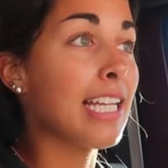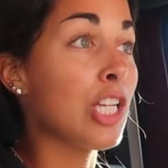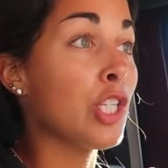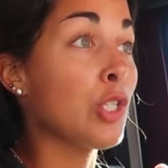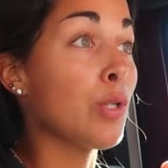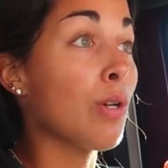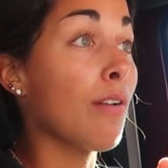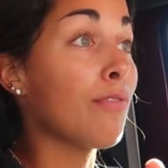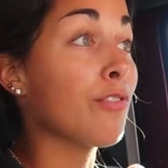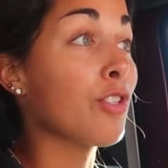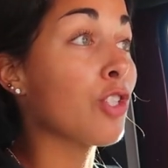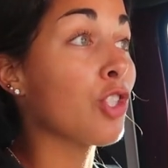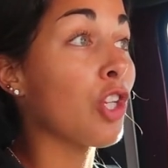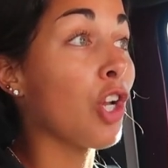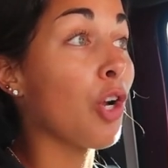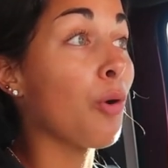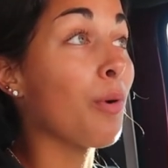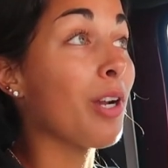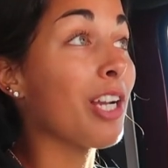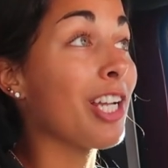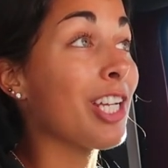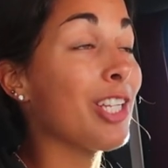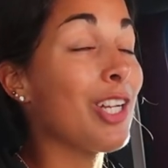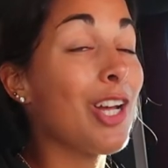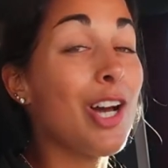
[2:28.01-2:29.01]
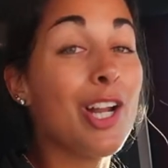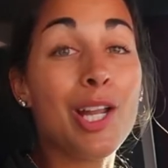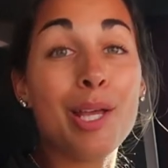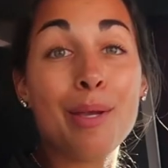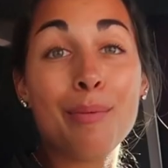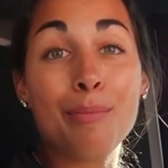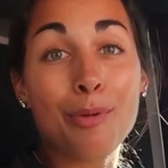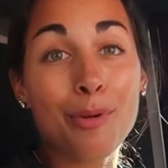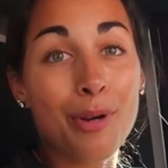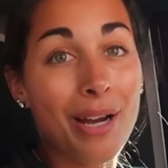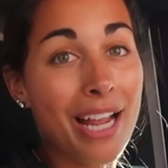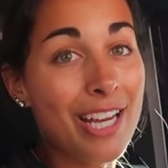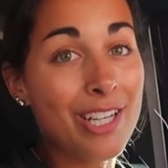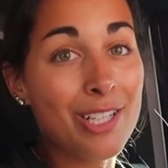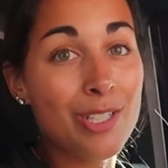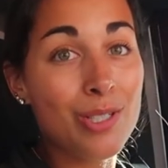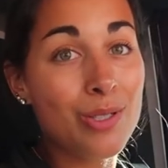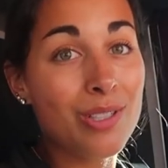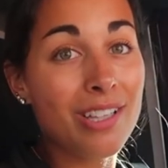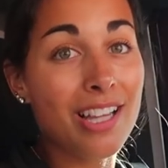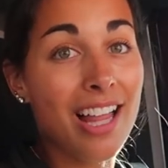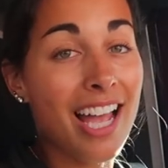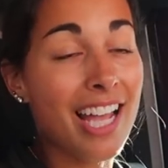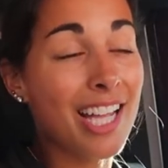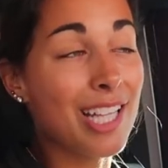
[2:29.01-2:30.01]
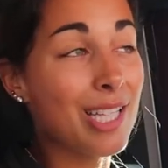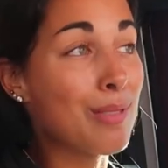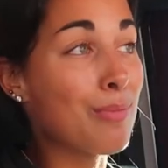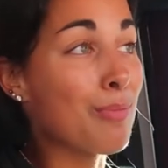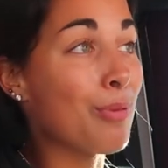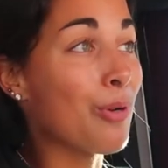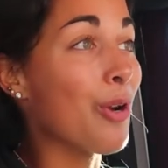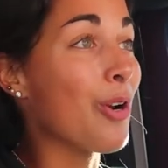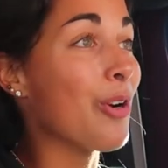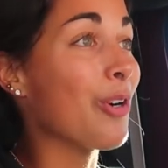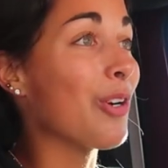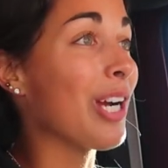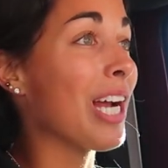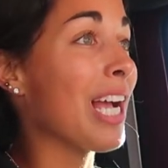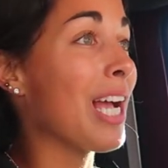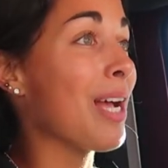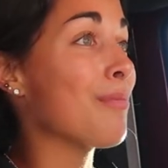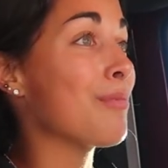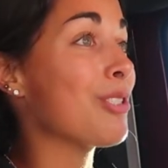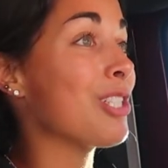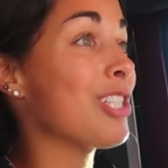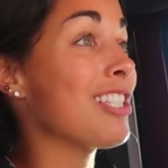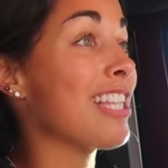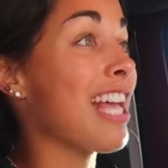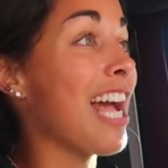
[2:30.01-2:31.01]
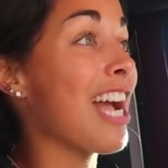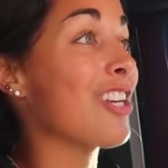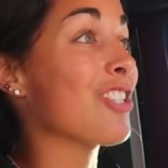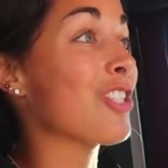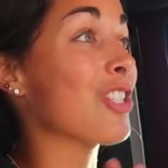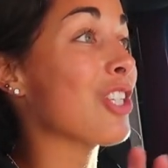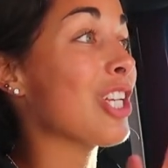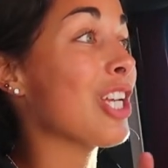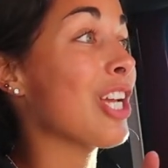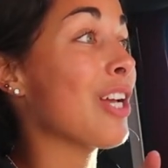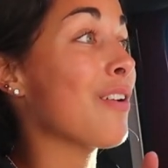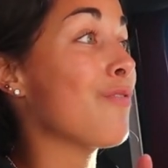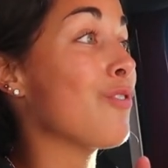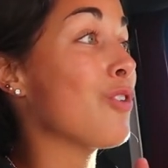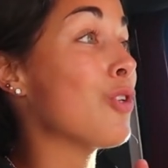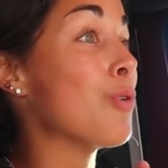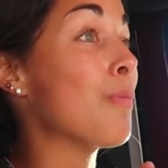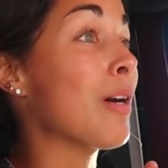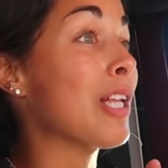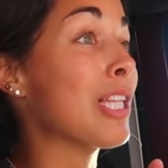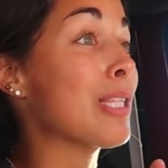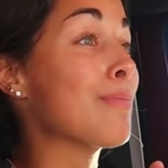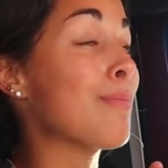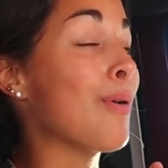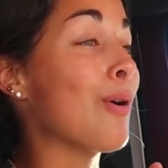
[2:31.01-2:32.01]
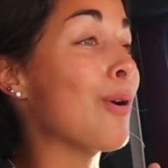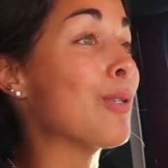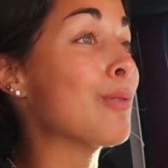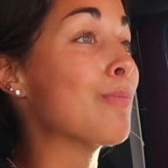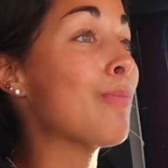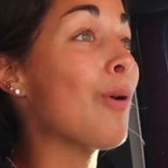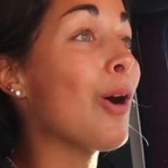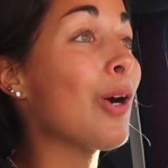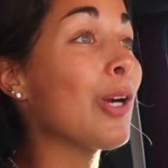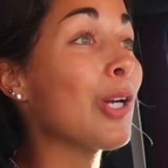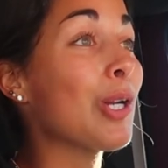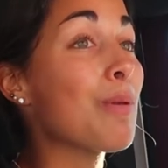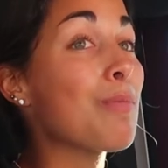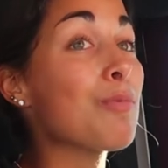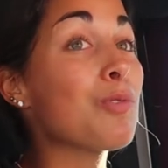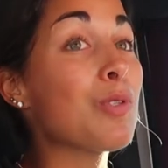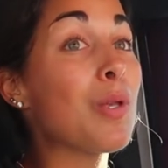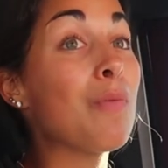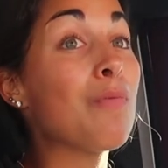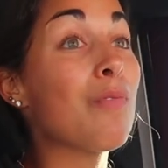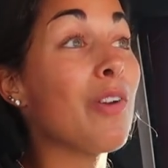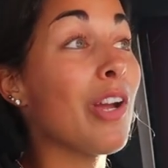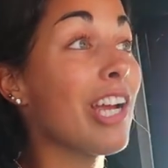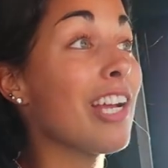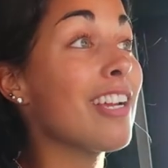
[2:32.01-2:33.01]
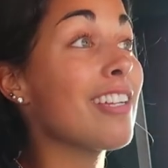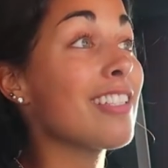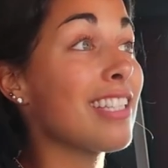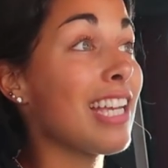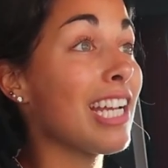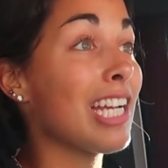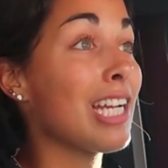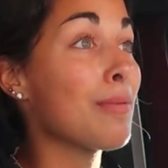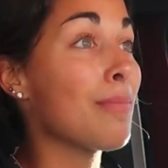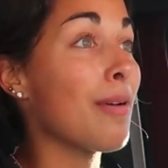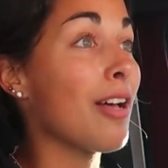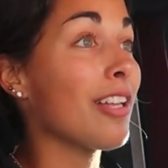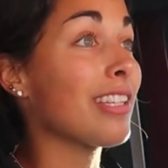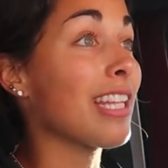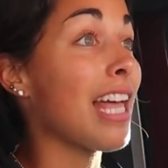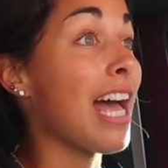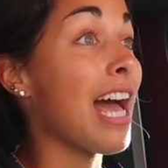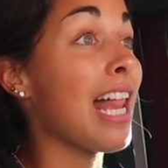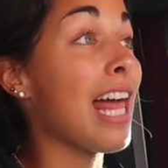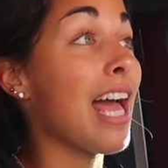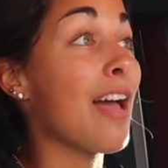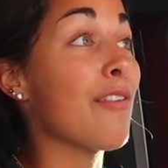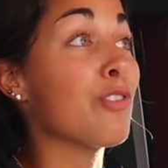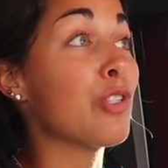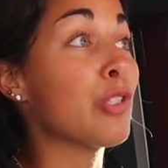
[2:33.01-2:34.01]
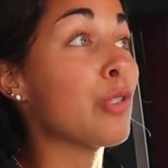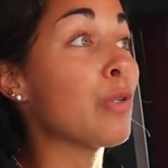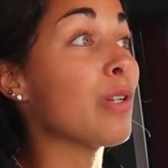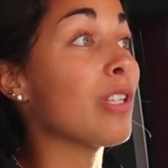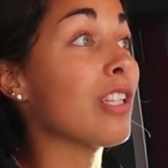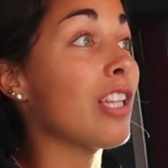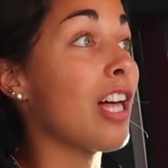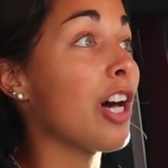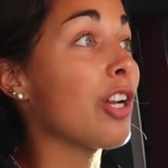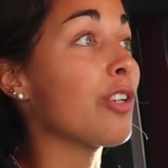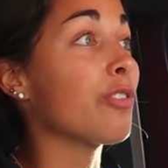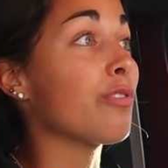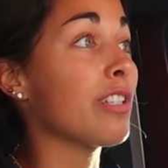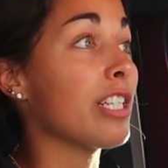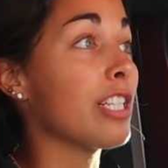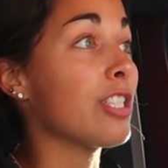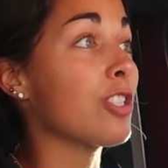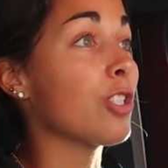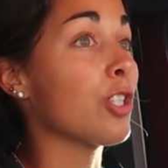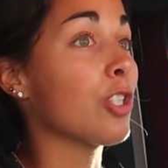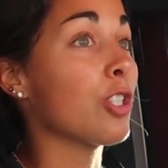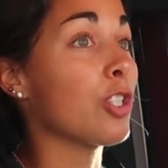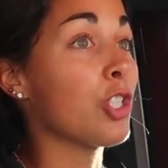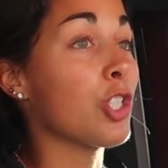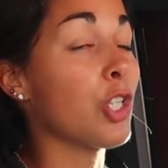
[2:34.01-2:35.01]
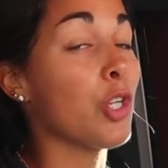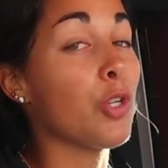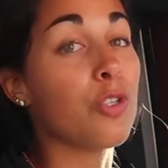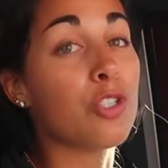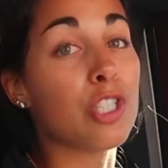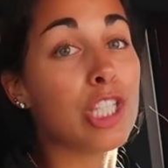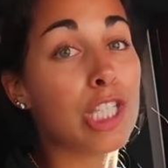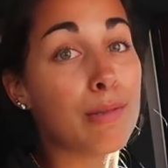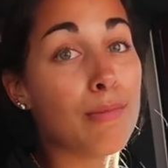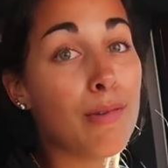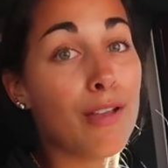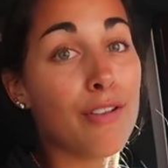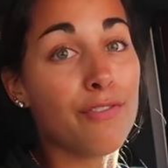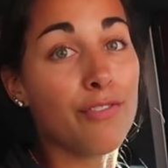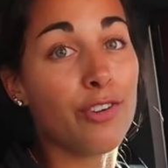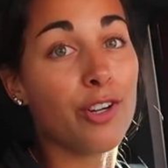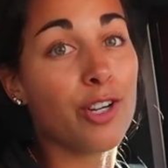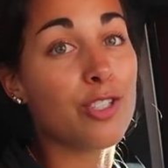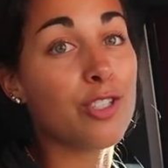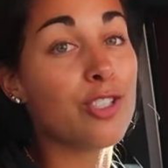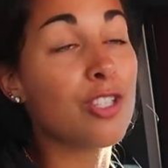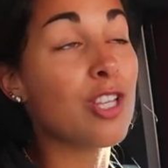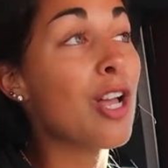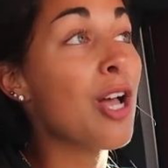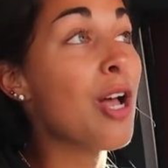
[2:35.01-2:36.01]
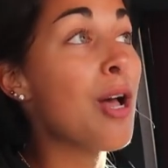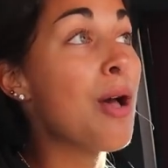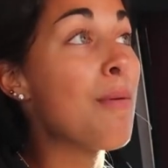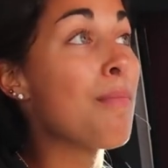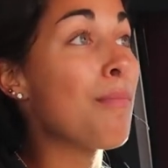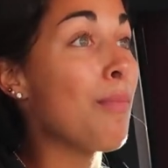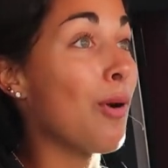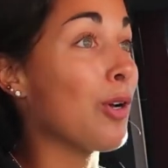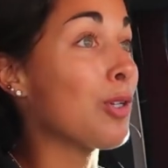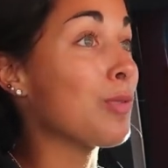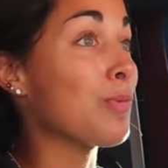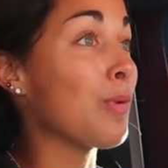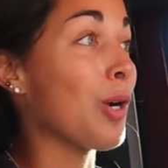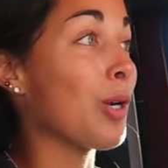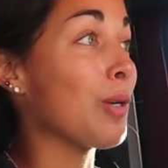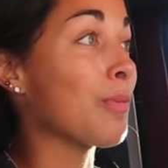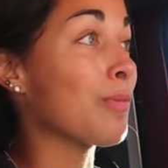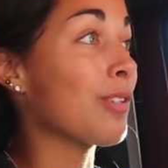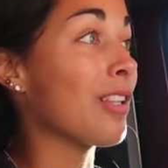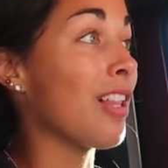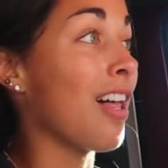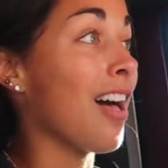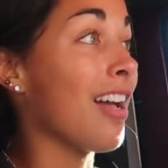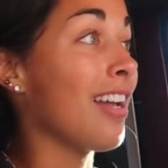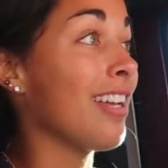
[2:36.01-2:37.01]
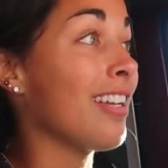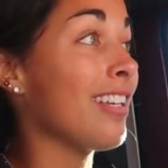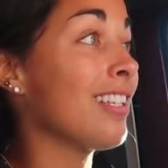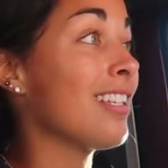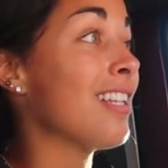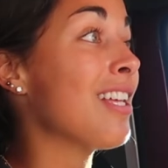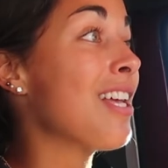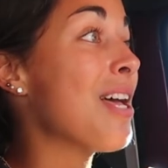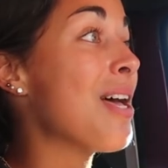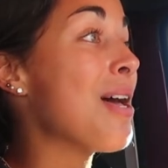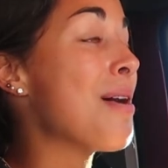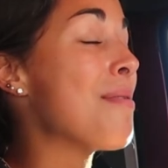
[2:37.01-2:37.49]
I do have to start working on a brand new client's program. She's actually a few months postpartum, so I'm very excited about that. I have to do a lot of research too, because she's my first postpartum client.